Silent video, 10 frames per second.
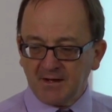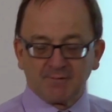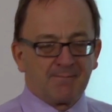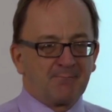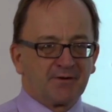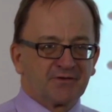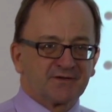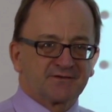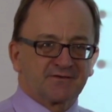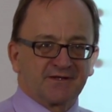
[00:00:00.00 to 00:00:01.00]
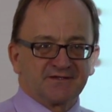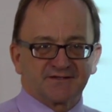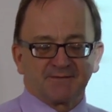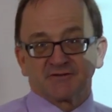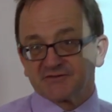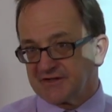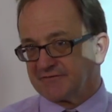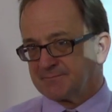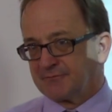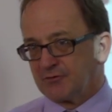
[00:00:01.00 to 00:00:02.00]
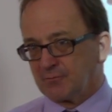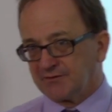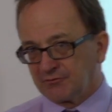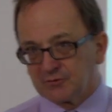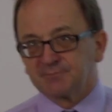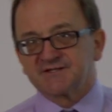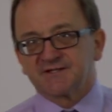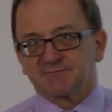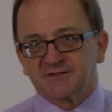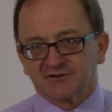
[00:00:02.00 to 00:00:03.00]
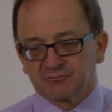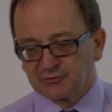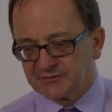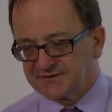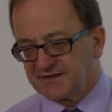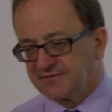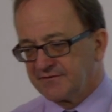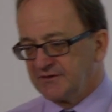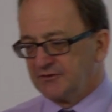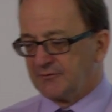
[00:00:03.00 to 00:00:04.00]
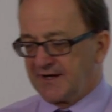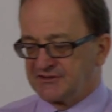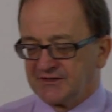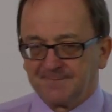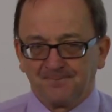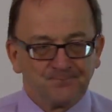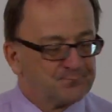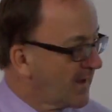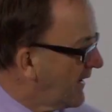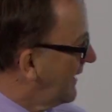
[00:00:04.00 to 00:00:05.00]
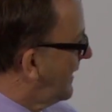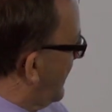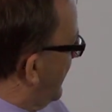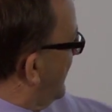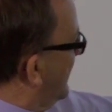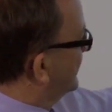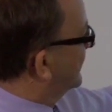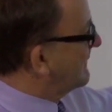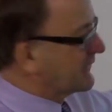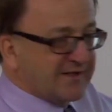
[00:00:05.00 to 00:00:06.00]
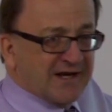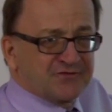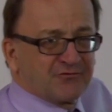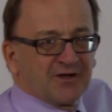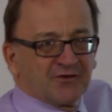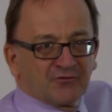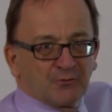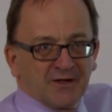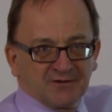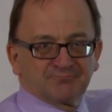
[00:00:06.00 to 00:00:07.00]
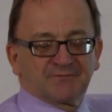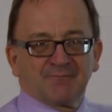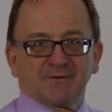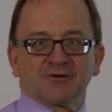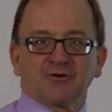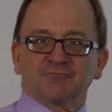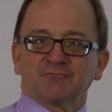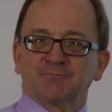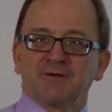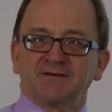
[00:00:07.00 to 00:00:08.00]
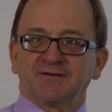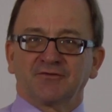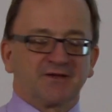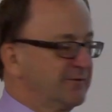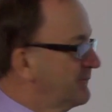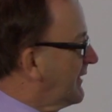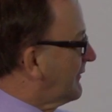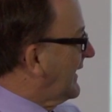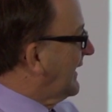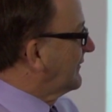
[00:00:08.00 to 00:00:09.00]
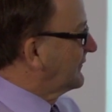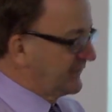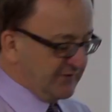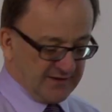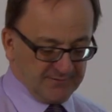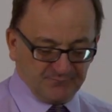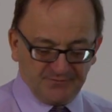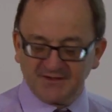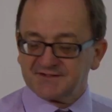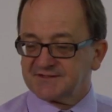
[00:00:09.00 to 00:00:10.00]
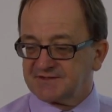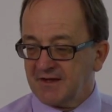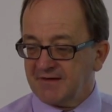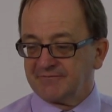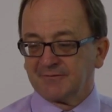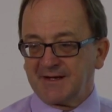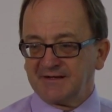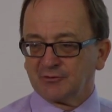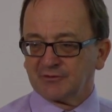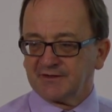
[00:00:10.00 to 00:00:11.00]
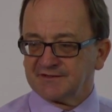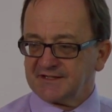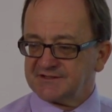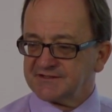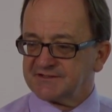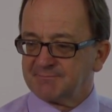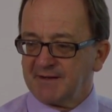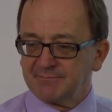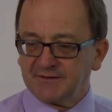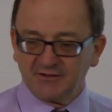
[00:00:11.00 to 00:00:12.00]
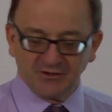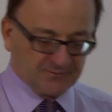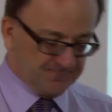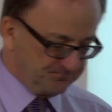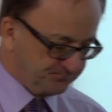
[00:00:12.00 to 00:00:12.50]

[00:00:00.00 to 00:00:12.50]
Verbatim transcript: And remember that the statement of service performance will be subject to audit under the new regime. And statement of cash flows, well, let me not repeat a theme around um, this, for many organisations may be new.